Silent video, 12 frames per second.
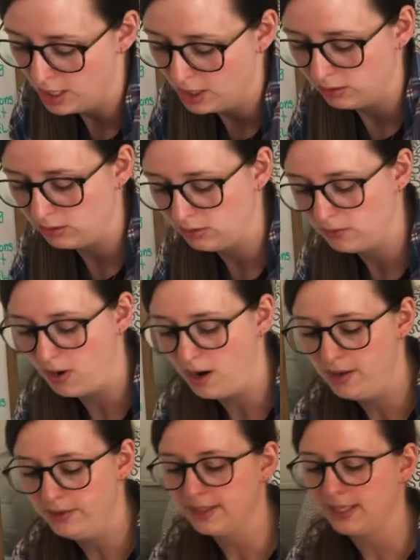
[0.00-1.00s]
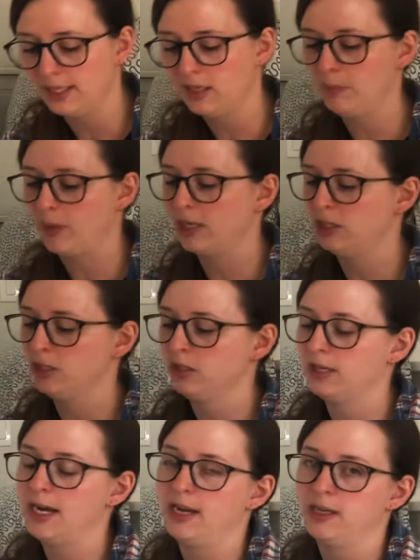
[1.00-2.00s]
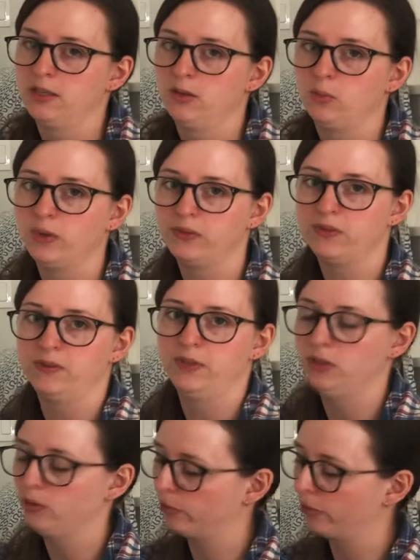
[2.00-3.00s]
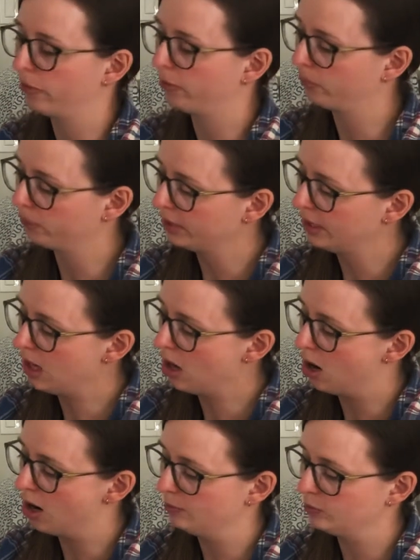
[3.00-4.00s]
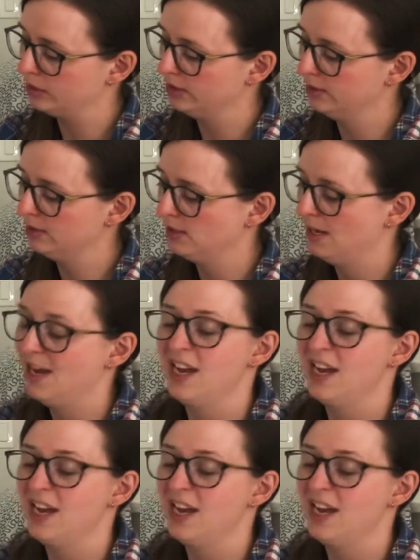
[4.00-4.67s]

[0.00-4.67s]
So on the second page in your handout, we've given you three options